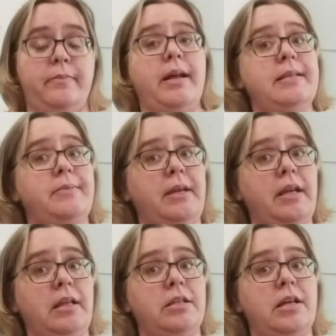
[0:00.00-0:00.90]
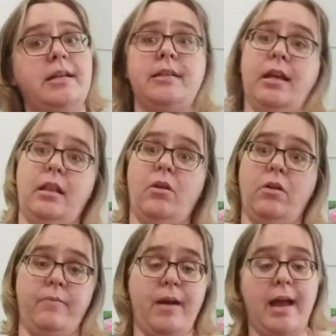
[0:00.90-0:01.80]
but I speak English. I say hello
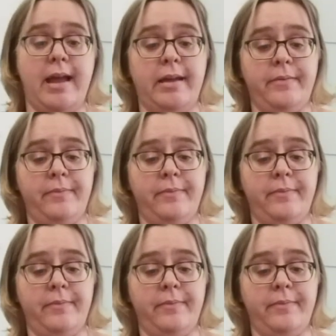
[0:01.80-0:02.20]
and goodbye.